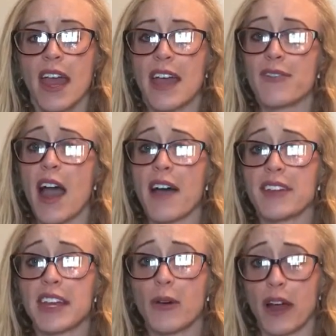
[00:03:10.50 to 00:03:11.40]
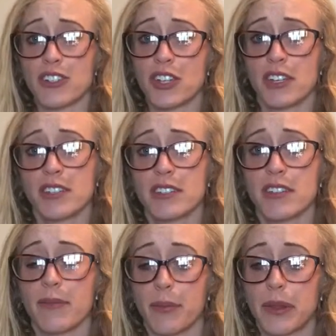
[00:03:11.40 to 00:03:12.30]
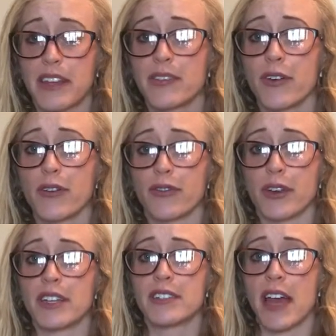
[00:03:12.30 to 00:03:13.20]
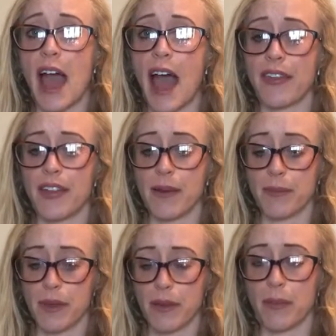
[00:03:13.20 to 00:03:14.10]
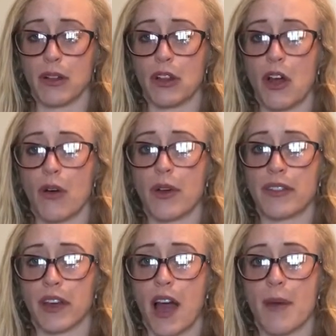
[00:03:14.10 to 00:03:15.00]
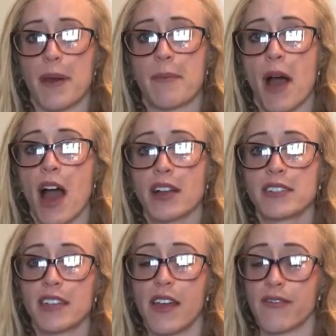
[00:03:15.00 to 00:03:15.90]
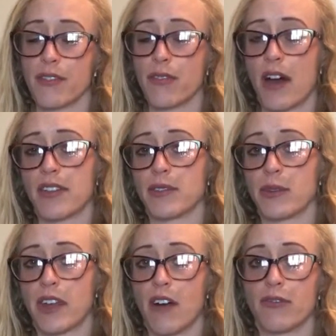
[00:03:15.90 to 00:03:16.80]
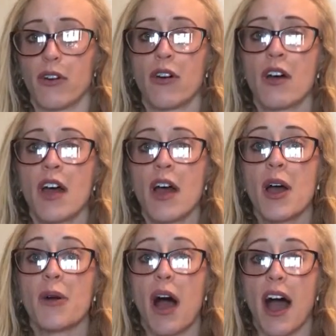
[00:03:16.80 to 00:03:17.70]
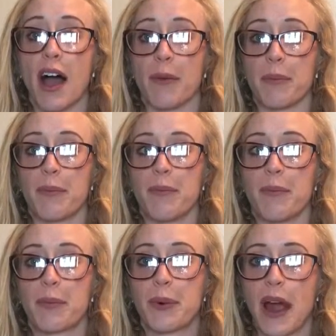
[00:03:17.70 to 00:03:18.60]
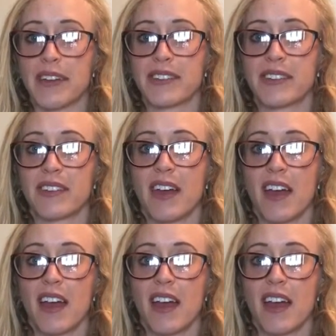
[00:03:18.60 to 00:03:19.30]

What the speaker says: If you have any questions, please feel free to add them below in the comment box. If you thought this was helpful, press